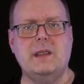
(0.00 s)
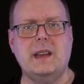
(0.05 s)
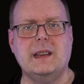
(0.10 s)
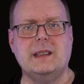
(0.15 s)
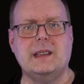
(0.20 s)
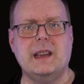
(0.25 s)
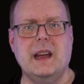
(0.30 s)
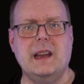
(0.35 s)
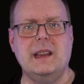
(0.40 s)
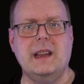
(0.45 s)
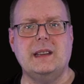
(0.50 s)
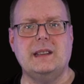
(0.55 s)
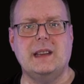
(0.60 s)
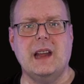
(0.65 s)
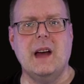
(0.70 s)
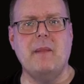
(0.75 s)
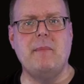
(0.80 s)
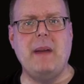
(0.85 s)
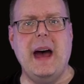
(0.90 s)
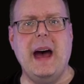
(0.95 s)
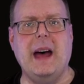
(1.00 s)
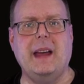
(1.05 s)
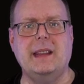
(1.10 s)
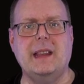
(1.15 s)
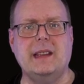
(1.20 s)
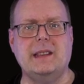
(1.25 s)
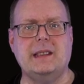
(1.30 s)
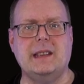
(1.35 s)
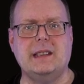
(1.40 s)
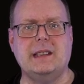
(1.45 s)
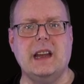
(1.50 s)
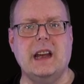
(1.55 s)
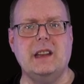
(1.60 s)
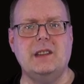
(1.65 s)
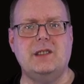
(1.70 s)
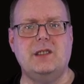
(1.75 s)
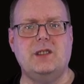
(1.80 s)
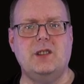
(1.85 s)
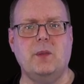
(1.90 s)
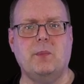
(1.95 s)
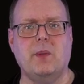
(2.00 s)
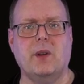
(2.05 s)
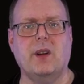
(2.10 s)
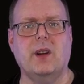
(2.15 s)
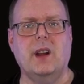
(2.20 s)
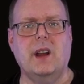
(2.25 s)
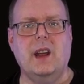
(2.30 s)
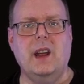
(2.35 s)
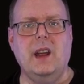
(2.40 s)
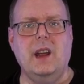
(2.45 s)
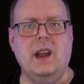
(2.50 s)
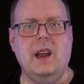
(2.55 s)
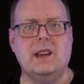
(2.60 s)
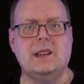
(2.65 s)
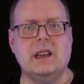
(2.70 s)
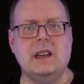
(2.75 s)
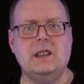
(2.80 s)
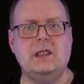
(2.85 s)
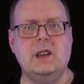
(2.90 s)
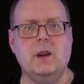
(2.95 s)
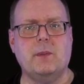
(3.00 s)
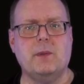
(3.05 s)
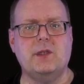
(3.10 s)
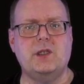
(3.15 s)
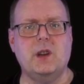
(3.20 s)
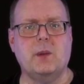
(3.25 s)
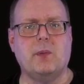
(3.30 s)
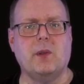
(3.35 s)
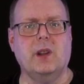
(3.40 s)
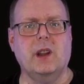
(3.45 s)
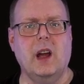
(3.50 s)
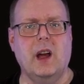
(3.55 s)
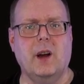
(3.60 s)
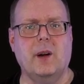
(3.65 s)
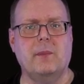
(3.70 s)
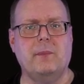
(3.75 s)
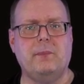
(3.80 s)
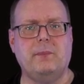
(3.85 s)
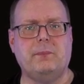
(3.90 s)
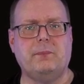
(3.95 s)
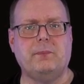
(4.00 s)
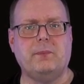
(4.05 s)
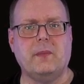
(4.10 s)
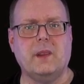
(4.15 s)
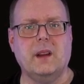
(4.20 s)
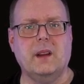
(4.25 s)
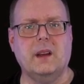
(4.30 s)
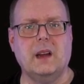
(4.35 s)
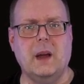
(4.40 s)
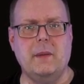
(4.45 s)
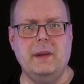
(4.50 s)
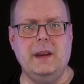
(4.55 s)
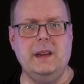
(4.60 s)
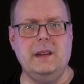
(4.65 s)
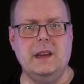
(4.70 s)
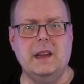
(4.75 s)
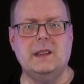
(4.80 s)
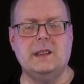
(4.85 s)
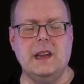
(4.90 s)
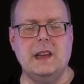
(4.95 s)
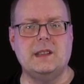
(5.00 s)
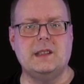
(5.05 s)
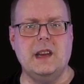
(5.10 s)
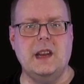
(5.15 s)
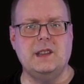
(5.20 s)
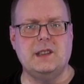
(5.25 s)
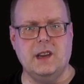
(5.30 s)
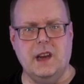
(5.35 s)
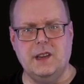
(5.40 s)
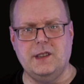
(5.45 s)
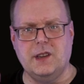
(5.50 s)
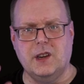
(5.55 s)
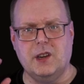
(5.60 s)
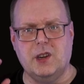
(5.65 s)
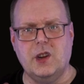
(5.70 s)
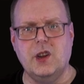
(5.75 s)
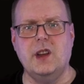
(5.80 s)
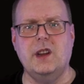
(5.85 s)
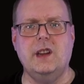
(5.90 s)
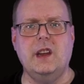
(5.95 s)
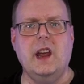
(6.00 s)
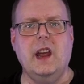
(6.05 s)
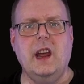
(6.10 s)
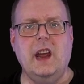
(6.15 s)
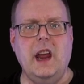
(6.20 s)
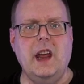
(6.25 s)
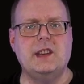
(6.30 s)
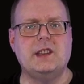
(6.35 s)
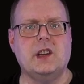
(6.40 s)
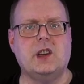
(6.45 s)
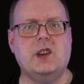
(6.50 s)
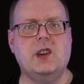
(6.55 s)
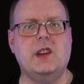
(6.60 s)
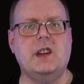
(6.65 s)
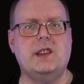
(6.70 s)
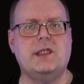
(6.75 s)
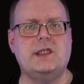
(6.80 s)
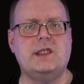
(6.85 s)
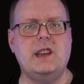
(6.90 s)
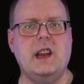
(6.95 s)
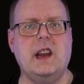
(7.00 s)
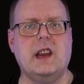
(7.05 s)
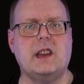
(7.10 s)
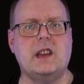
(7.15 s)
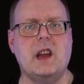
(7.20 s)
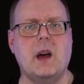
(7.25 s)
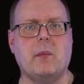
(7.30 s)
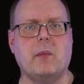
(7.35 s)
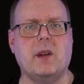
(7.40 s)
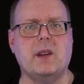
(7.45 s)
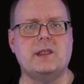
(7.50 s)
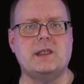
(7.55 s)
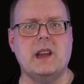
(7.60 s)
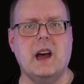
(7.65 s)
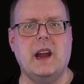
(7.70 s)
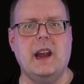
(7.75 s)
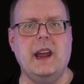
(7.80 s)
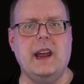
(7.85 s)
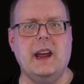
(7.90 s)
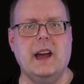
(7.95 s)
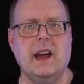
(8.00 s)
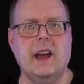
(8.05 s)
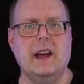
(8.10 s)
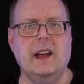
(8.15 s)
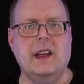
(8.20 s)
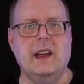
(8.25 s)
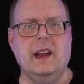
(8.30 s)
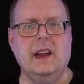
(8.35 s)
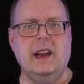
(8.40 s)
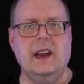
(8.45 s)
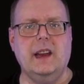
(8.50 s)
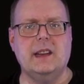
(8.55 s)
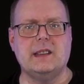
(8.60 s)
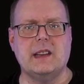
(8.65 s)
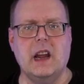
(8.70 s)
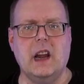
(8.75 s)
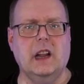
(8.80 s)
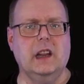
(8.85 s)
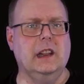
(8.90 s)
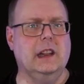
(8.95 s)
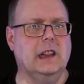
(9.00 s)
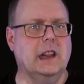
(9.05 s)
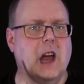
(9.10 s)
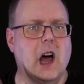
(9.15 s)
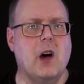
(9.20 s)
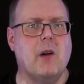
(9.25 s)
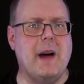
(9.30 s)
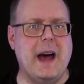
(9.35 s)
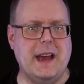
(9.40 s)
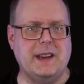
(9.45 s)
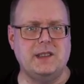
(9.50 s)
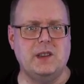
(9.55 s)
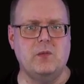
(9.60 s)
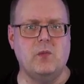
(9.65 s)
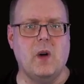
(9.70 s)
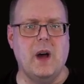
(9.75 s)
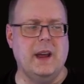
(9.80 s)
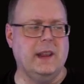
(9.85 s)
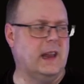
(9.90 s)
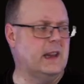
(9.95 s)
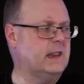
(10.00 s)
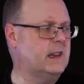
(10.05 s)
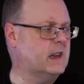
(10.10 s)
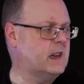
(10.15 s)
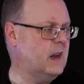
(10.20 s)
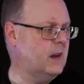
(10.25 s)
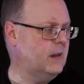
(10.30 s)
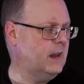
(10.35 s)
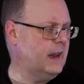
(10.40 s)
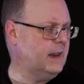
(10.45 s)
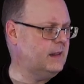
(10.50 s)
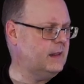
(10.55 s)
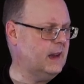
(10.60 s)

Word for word: That's not that's not bad. That's it's not super. It's not super super low. I mean, it's it's it's it's a good it's a good acidic number. It's not a uh, it's not a low acid wine like the like.